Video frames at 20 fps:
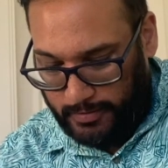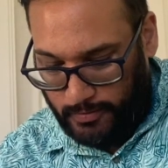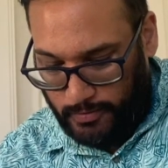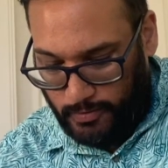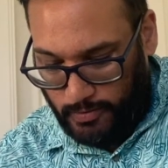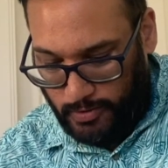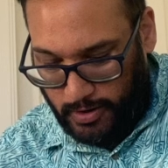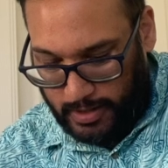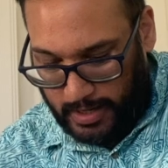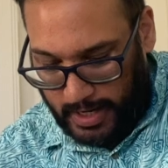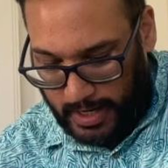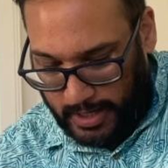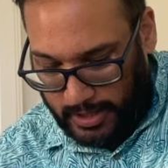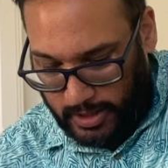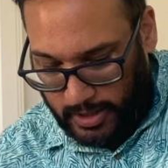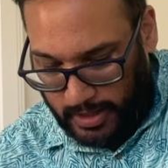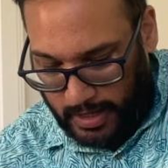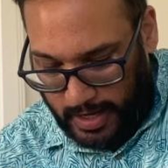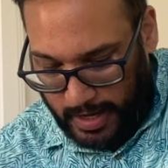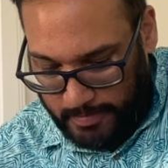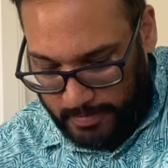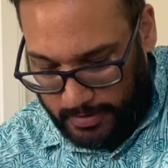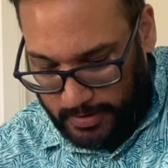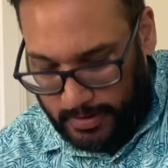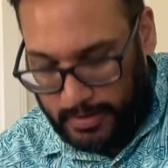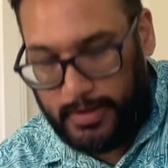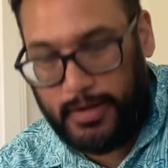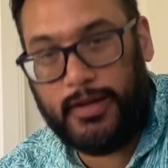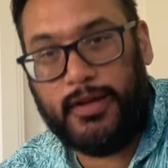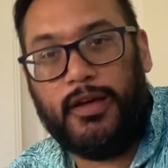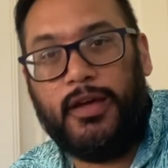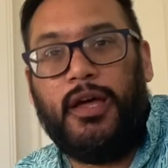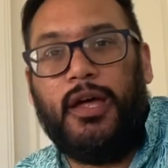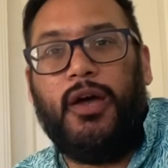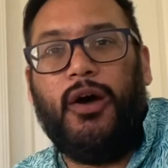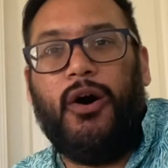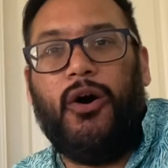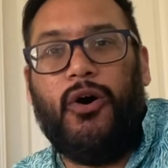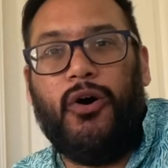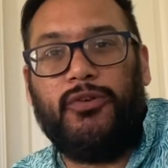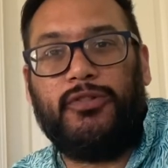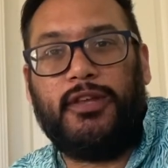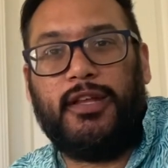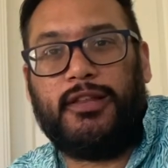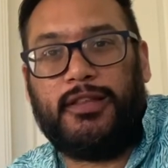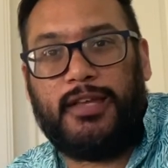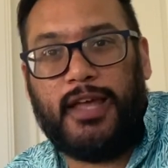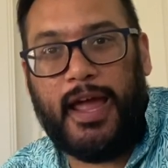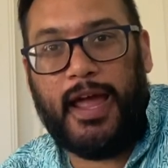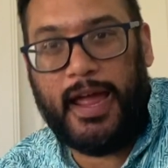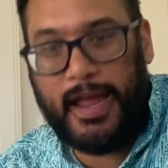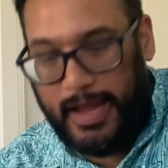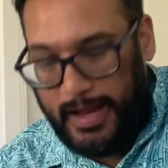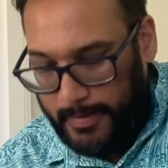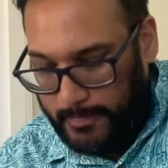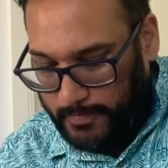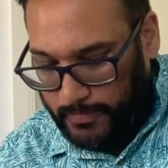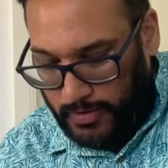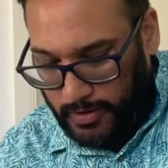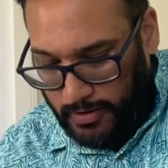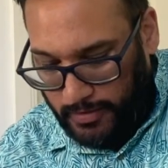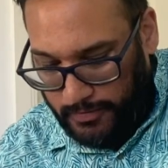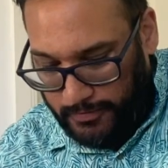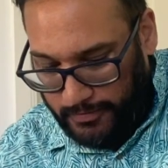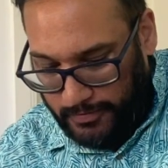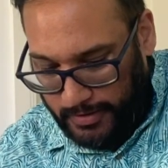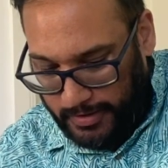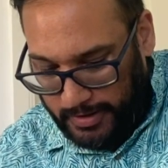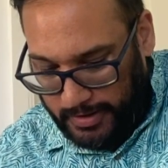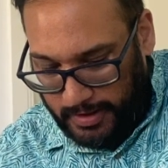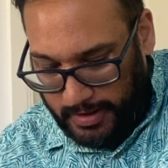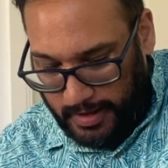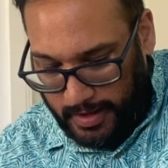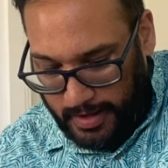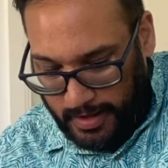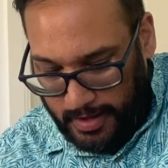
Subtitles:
What actually happened on the day of this